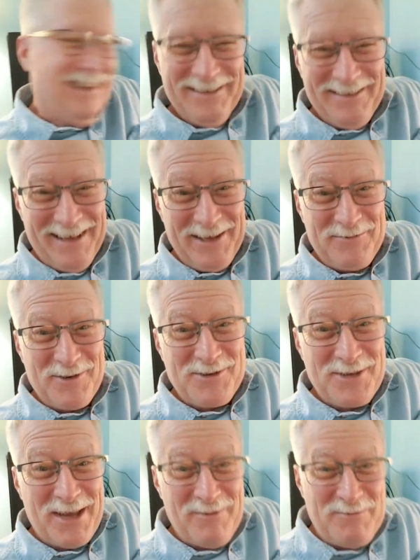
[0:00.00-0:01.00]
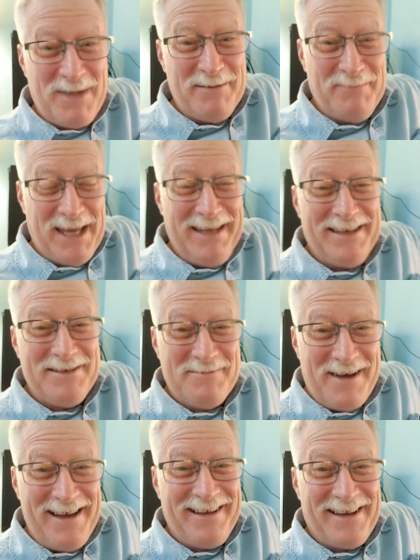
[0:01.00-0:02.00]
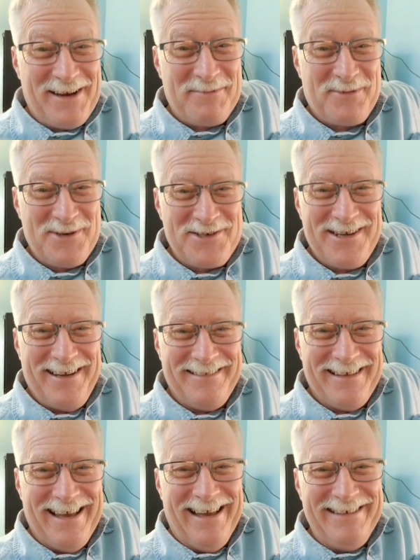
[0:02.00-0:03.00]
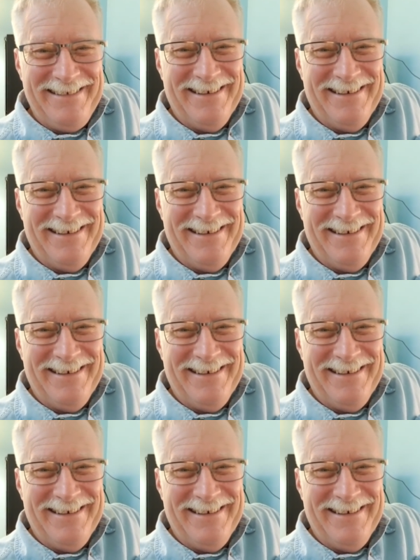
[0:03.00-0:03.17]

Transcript: thanks for saving my bacon, Mike. I appreciate that,